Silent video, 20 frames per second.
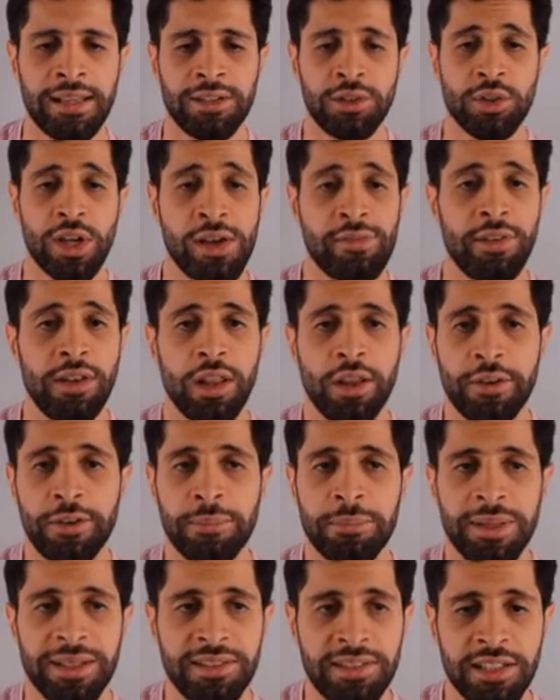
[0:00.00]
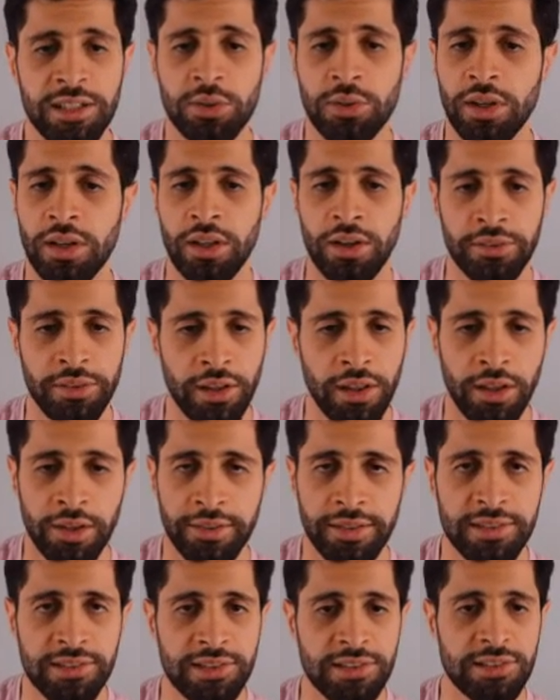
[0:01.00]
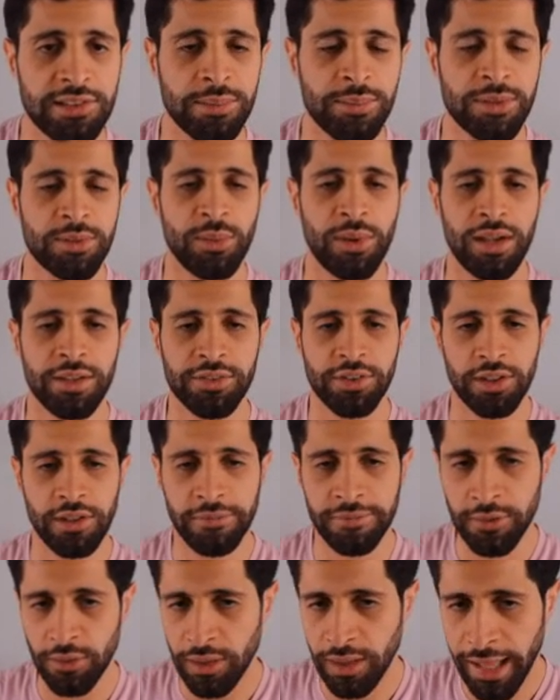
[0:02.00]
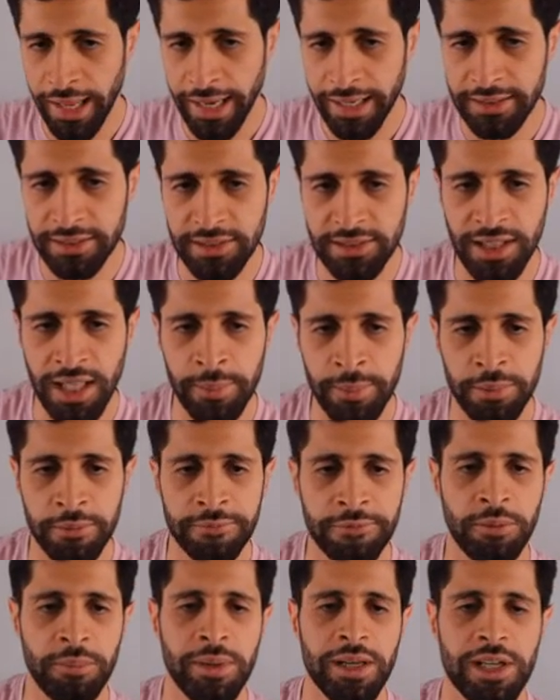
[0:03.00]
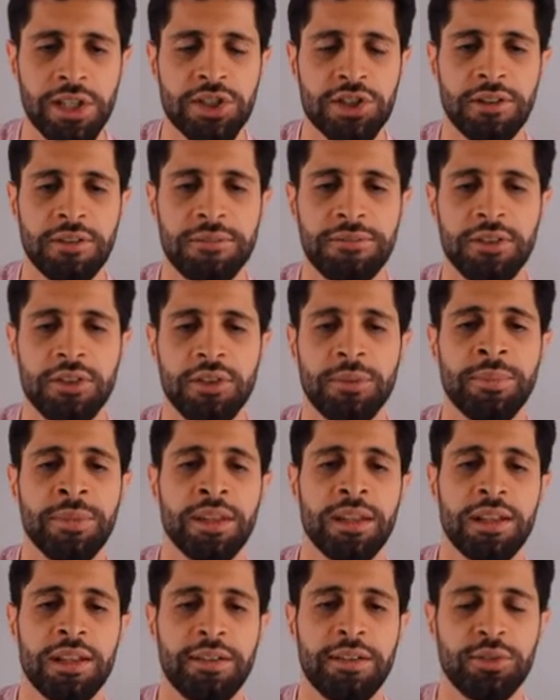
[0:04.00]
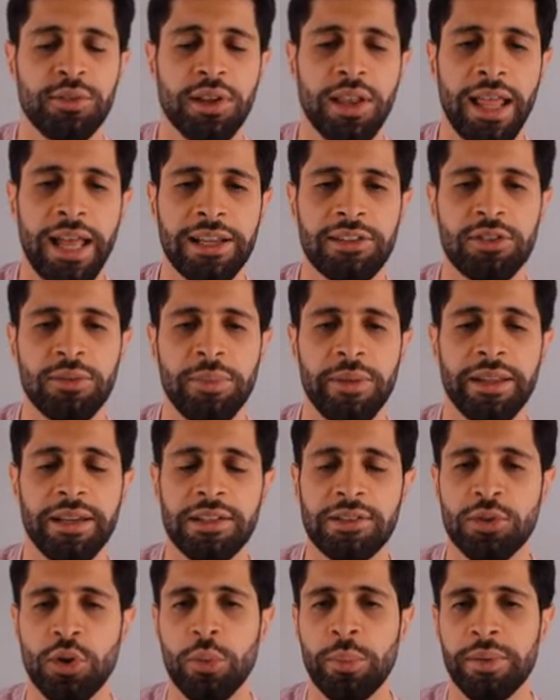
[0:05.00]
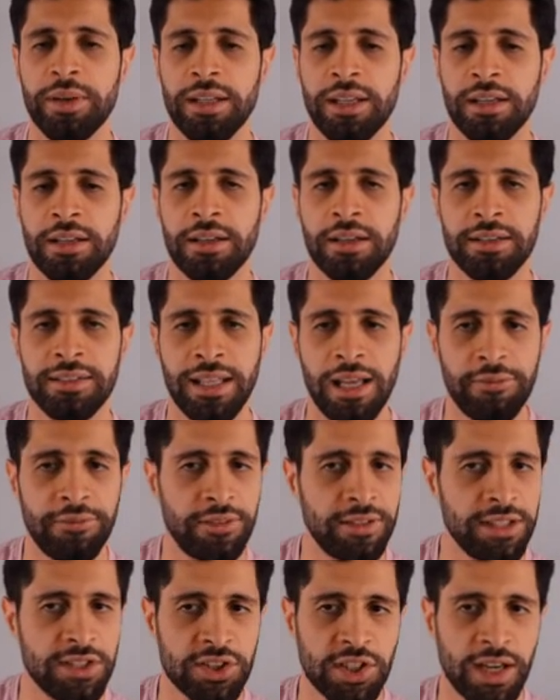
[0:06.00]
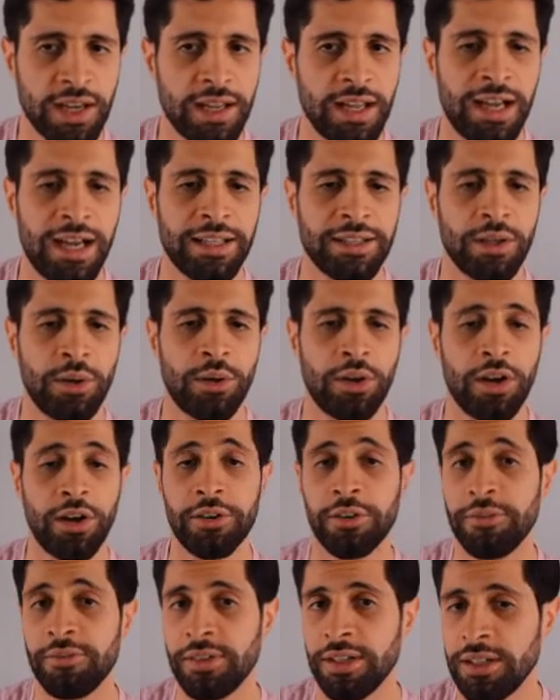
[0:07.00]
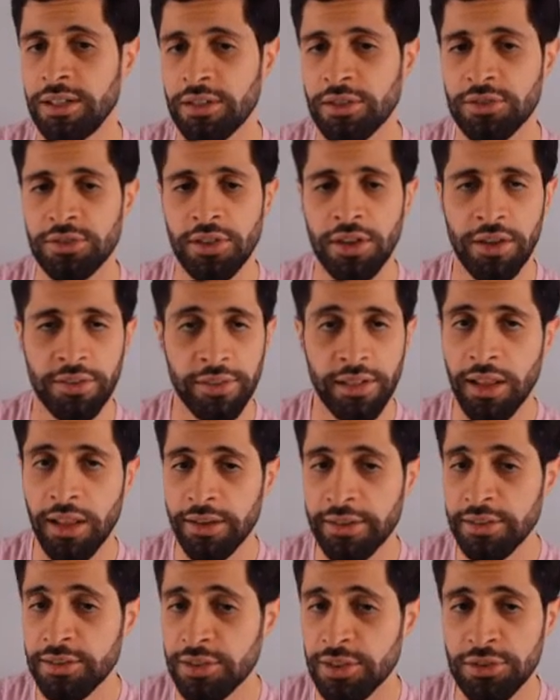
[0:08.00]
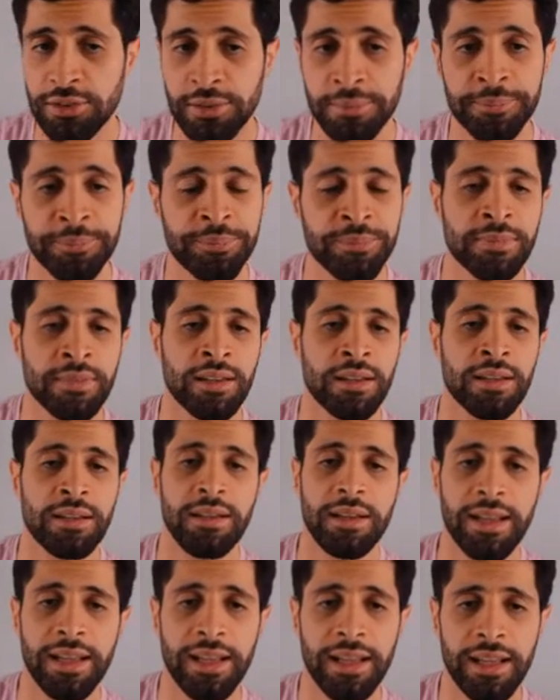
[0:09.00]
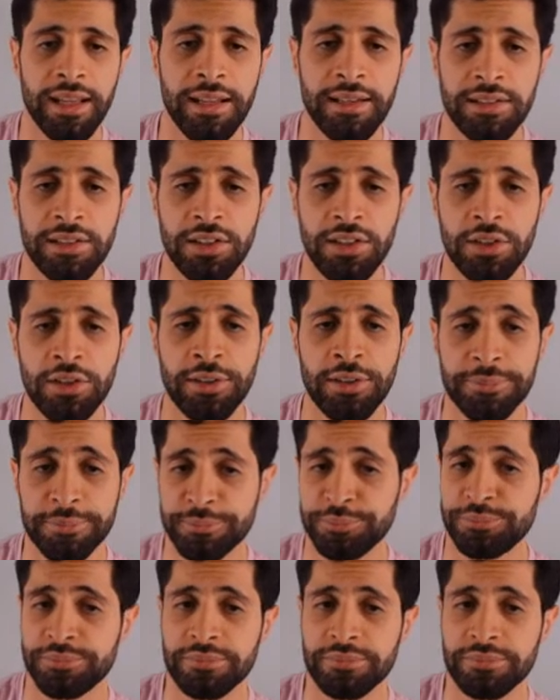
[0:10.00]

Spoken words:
I do have a lot of material on the London system as well. So if you like this type of formation, if you would like to play this opening, definitely check out our other videos on the London system. And here,